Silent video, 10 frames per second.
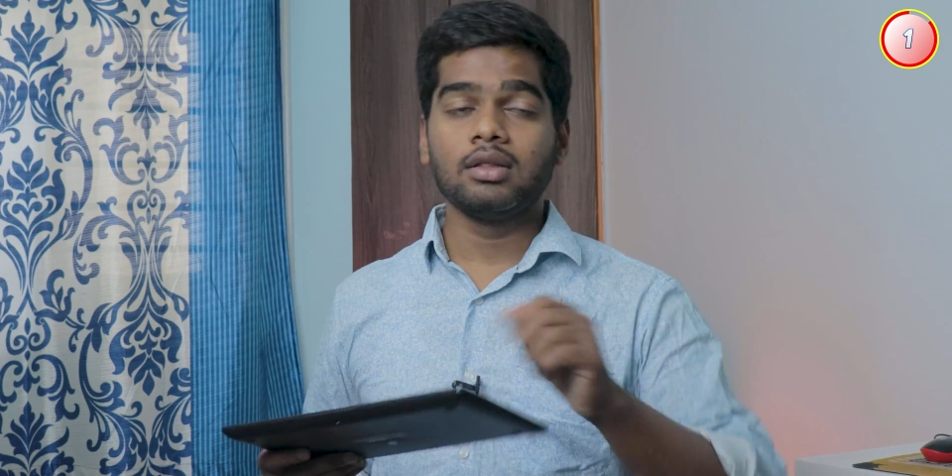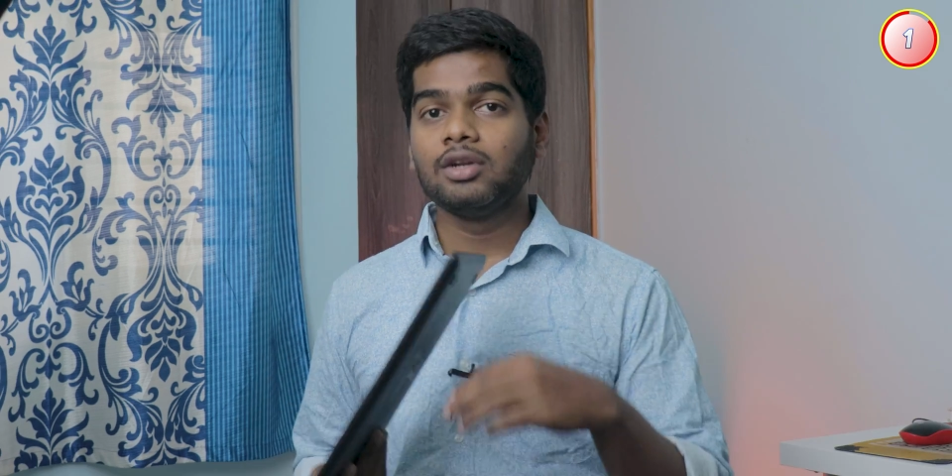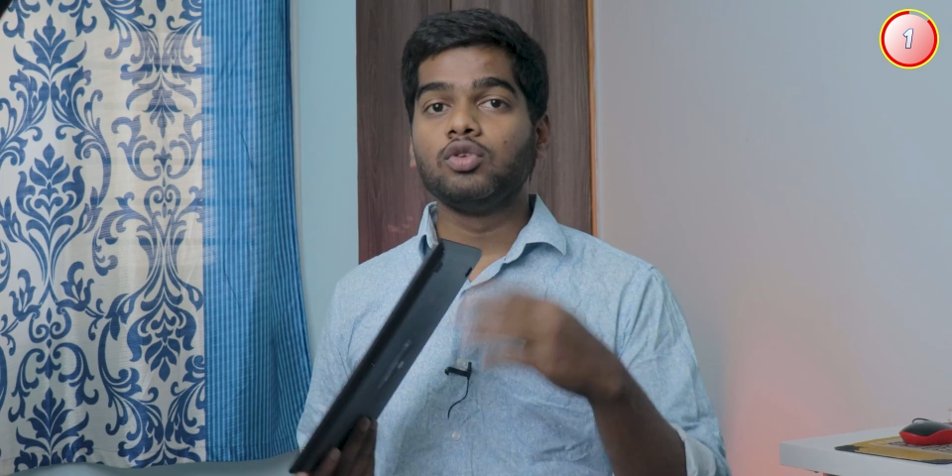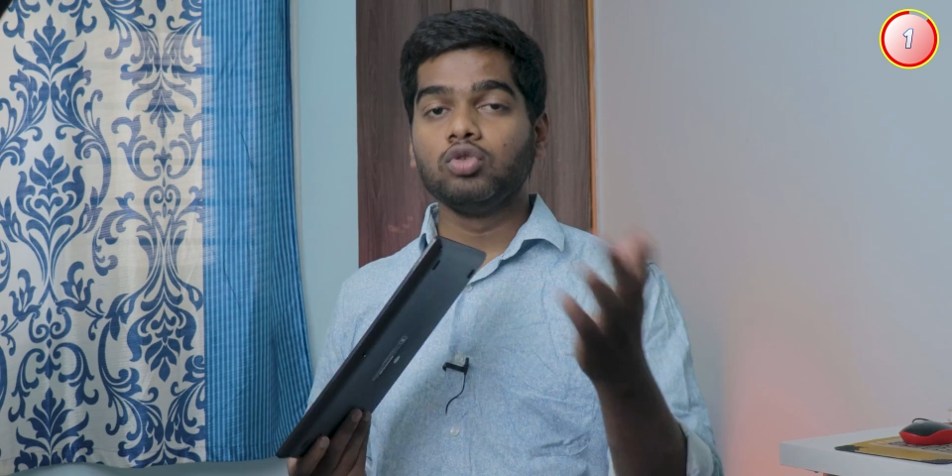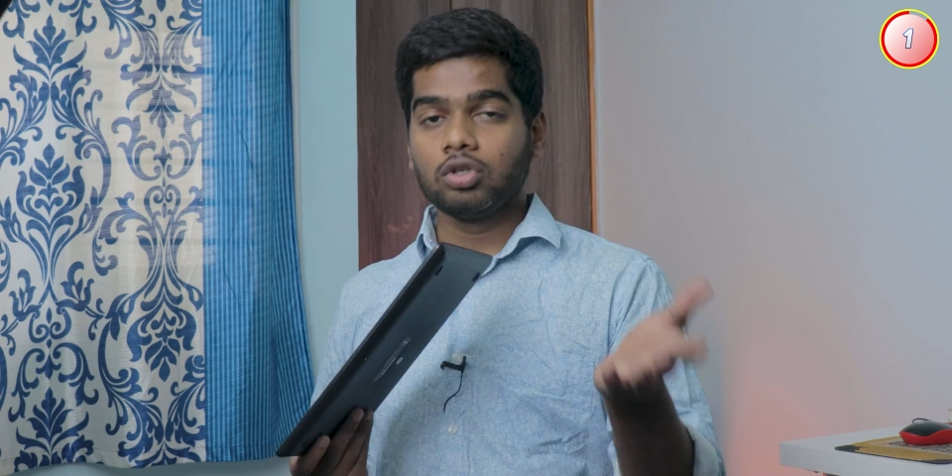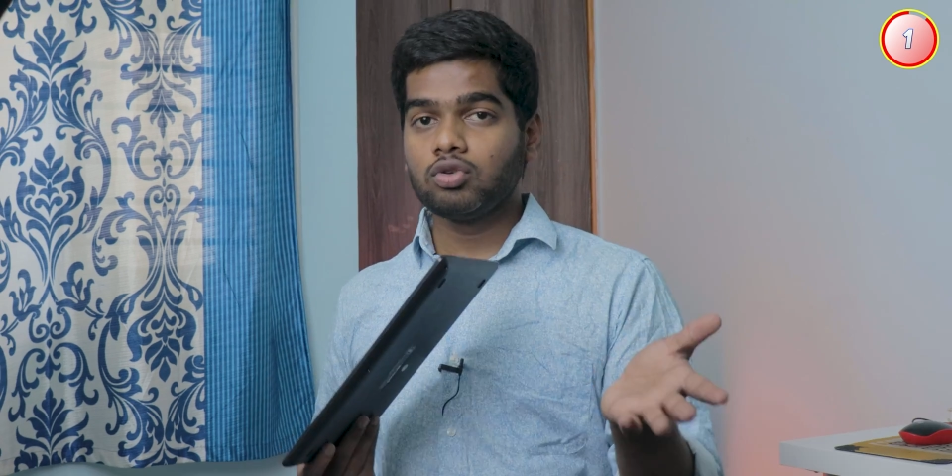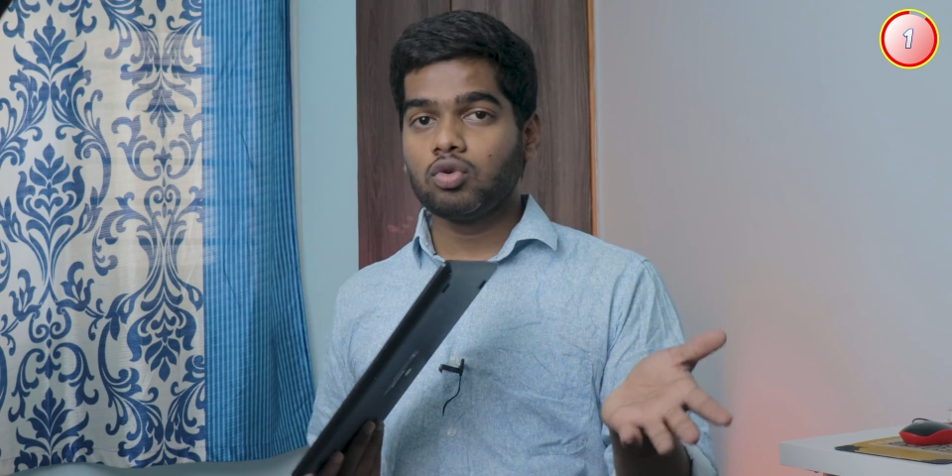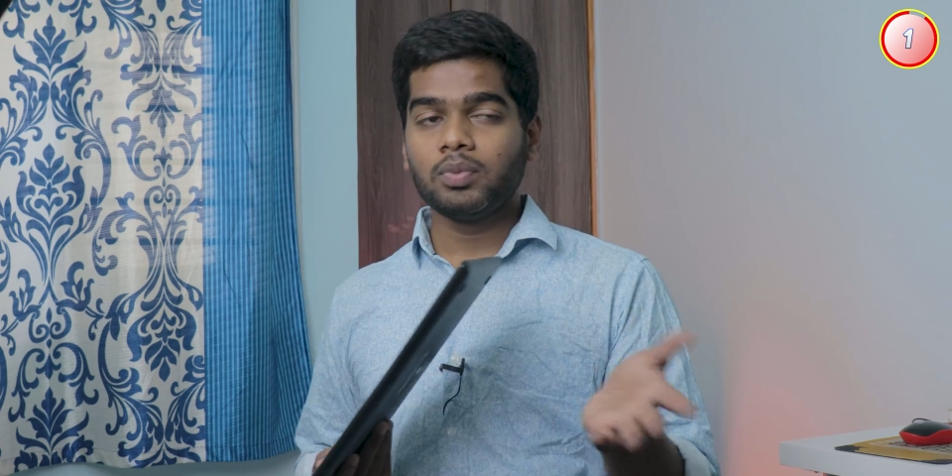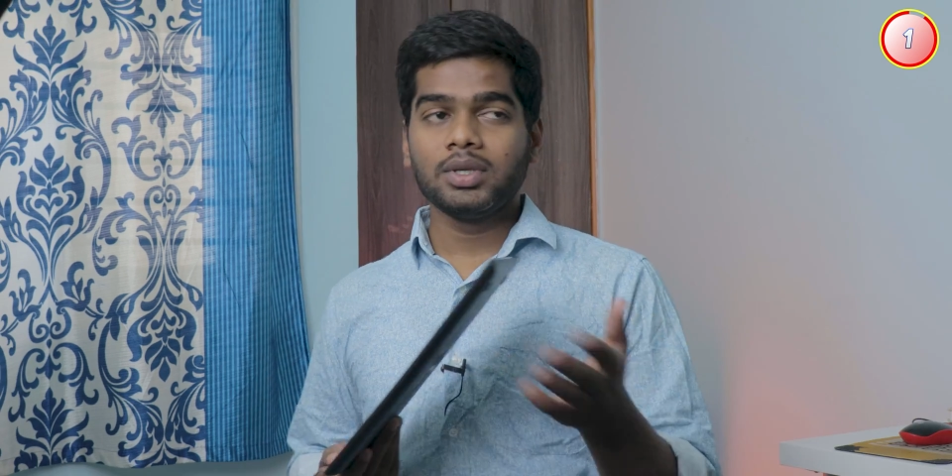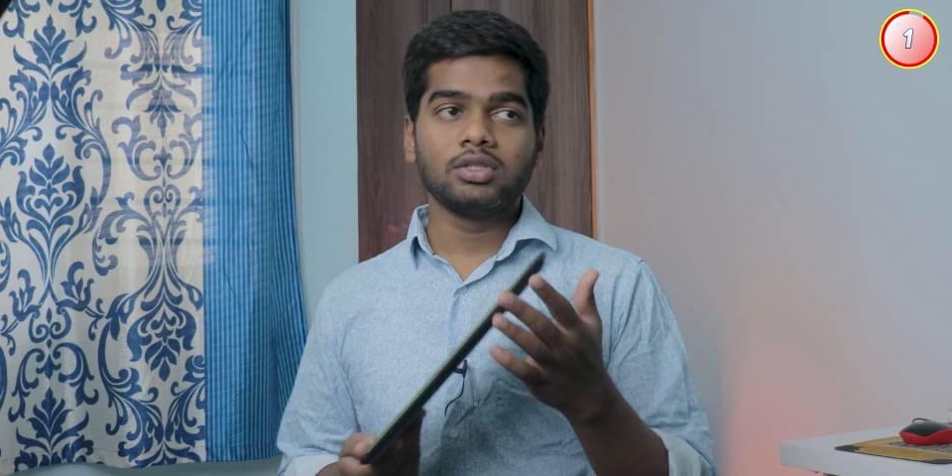under 2000
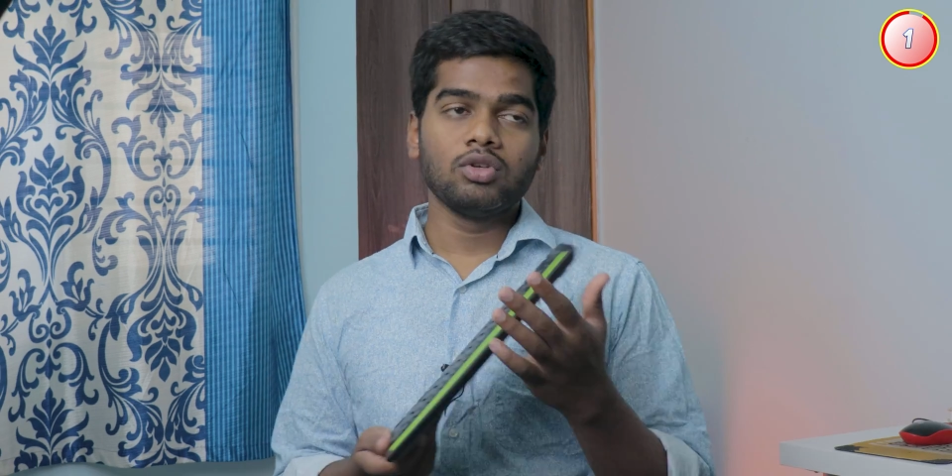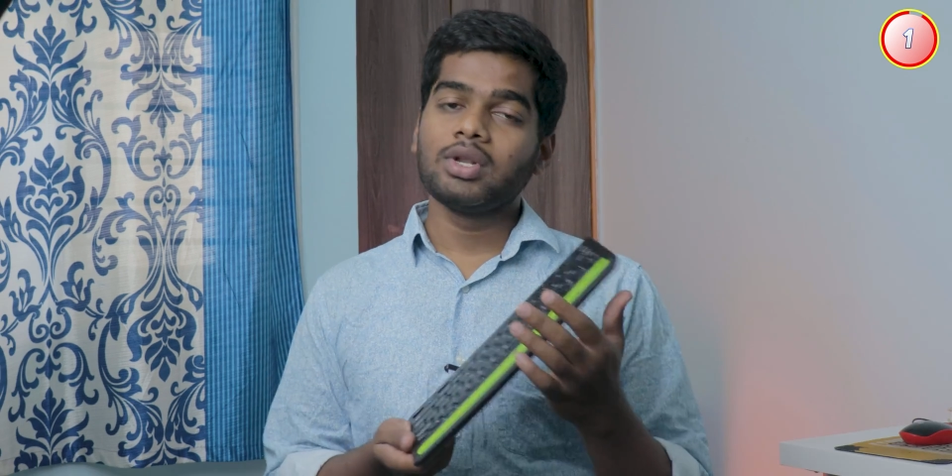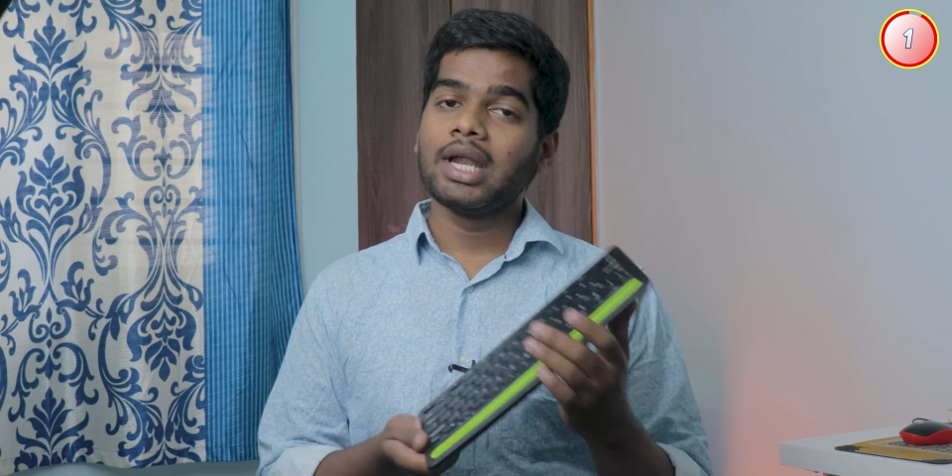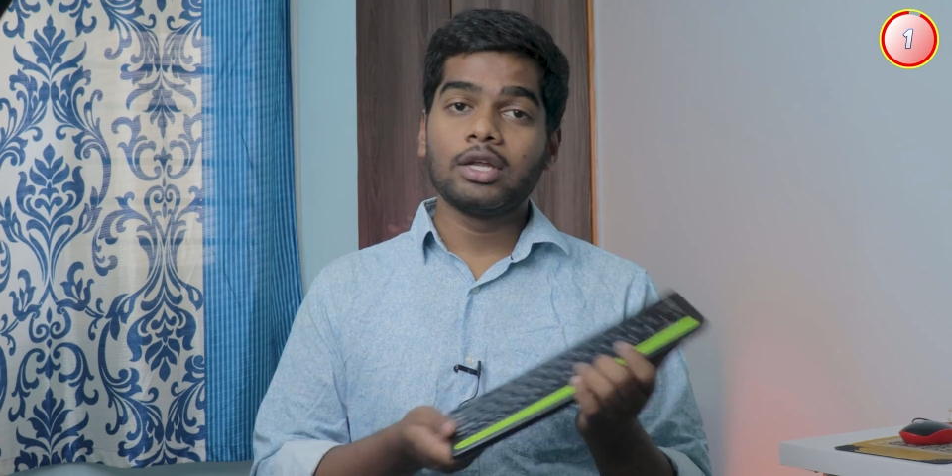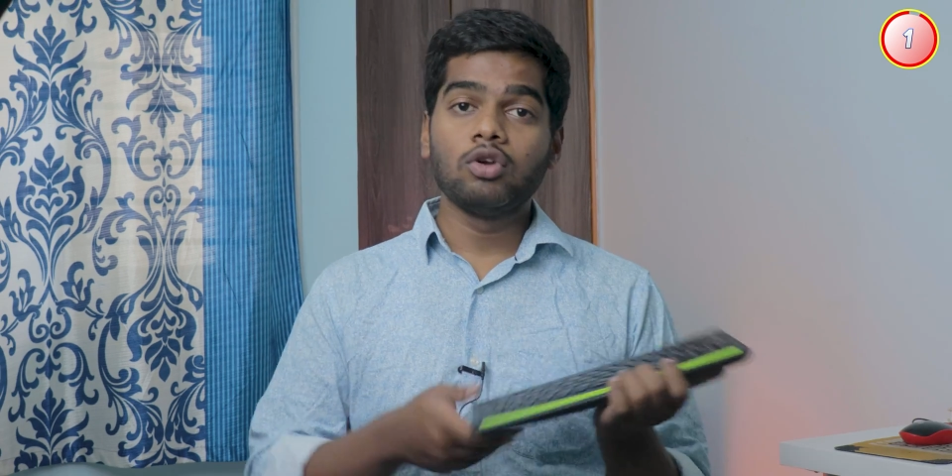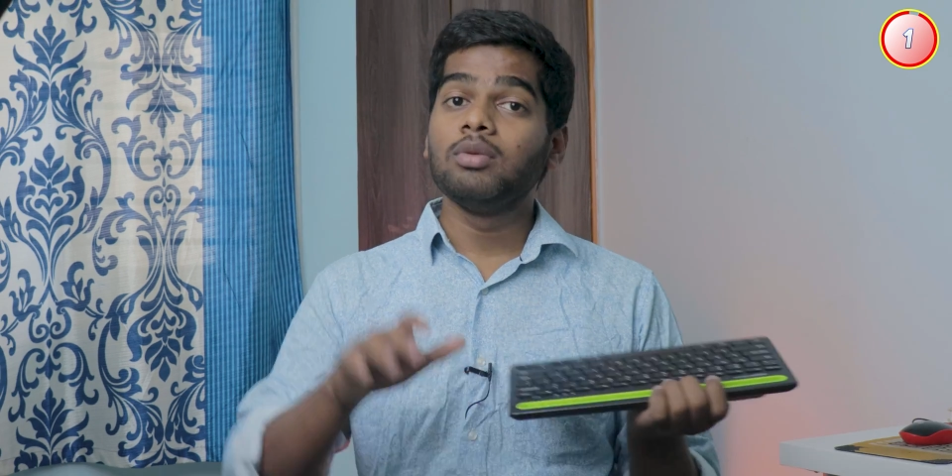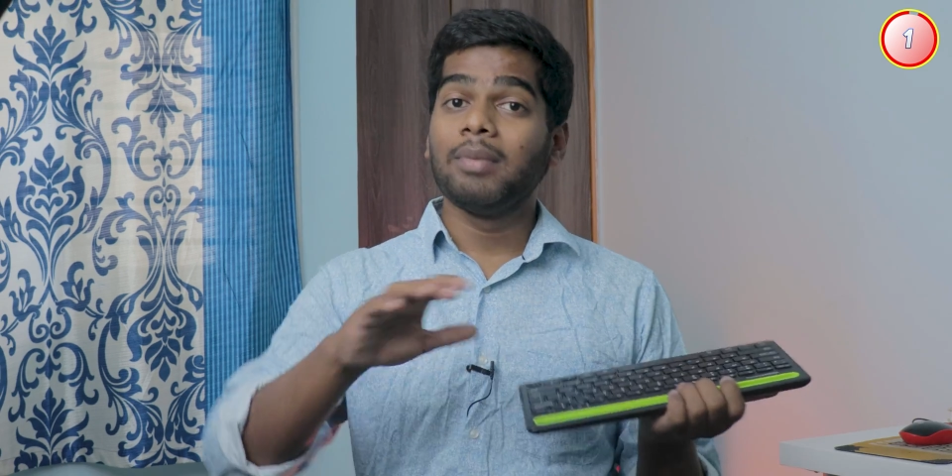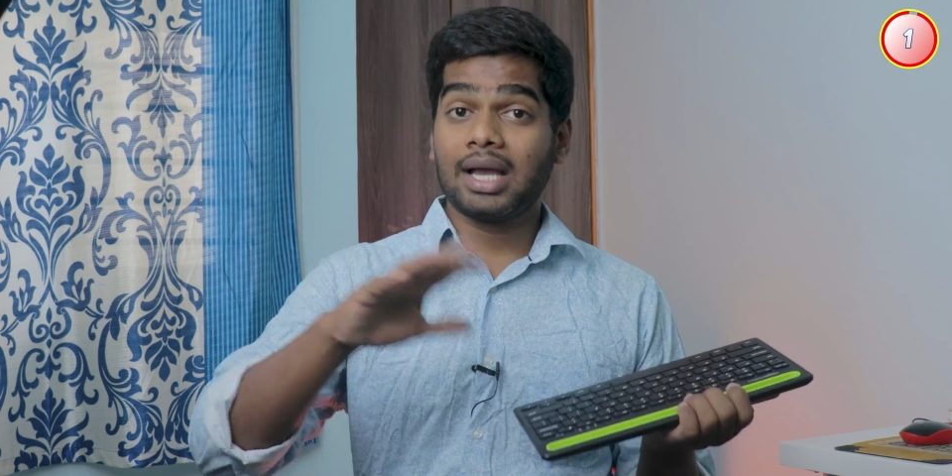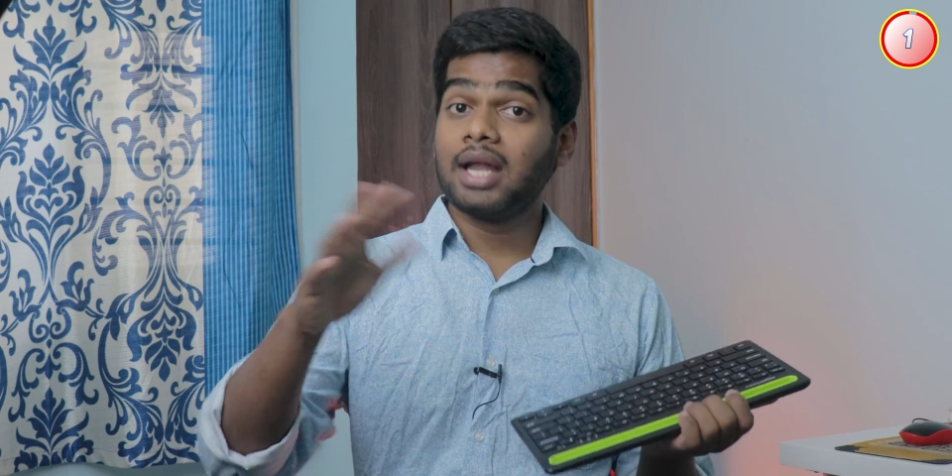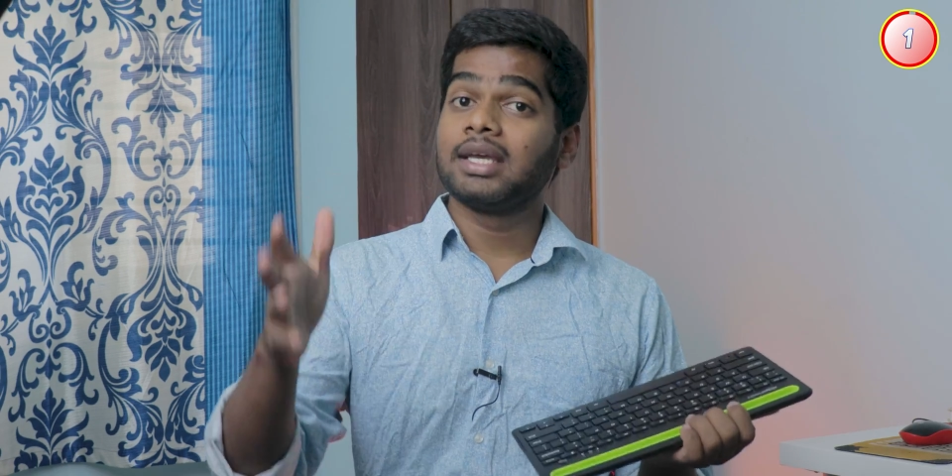rupees, you will get good
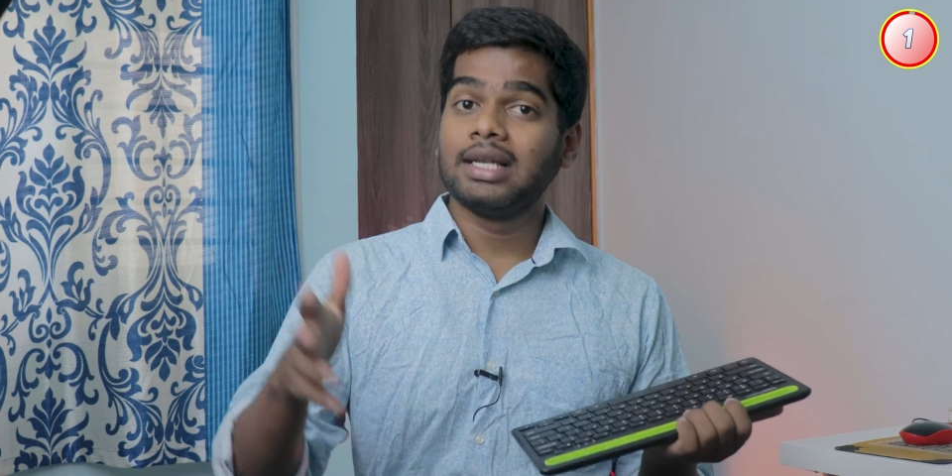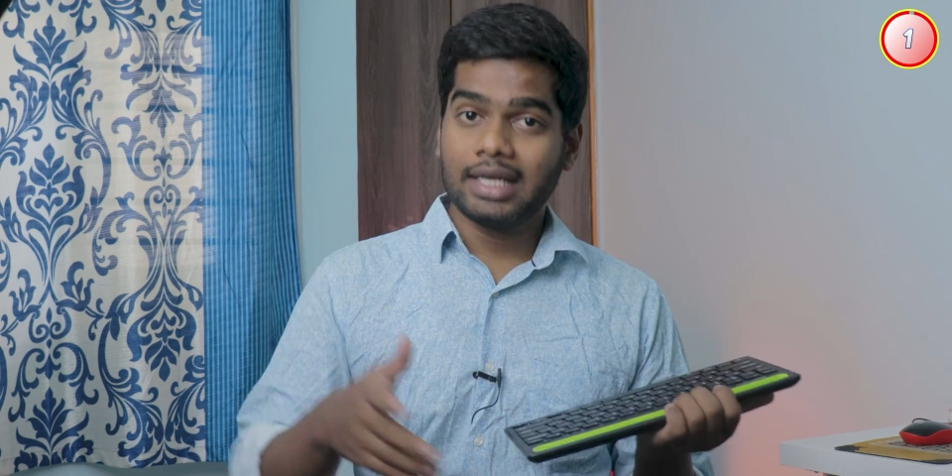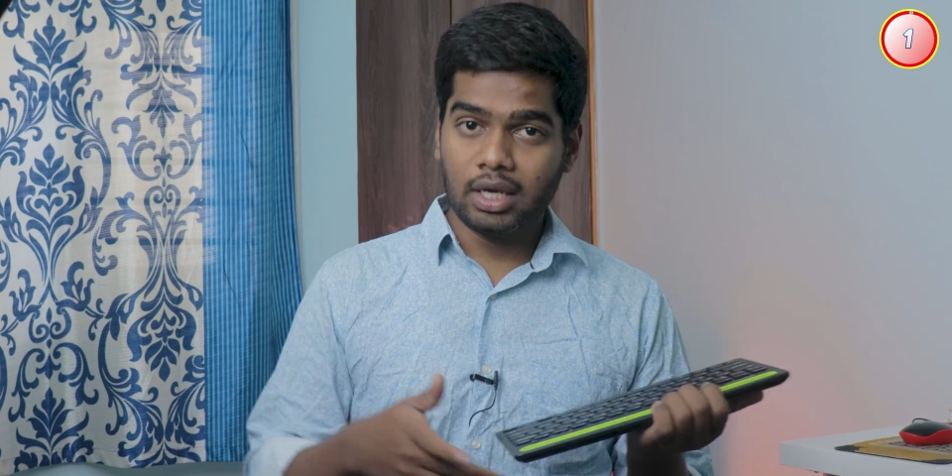mechanical